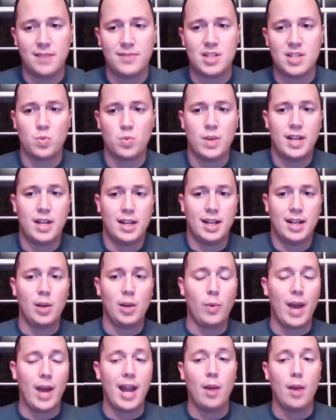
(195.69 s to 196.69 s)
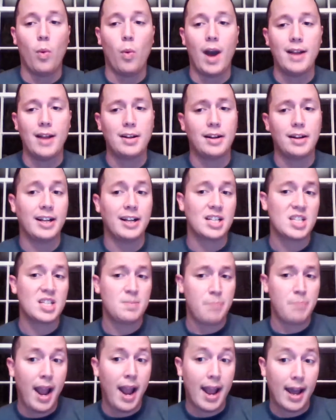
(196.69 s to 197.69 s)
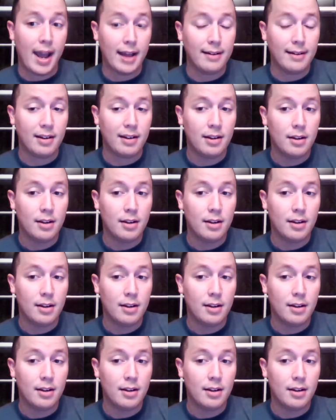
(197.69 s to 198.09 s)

as weak anyway, why not expand?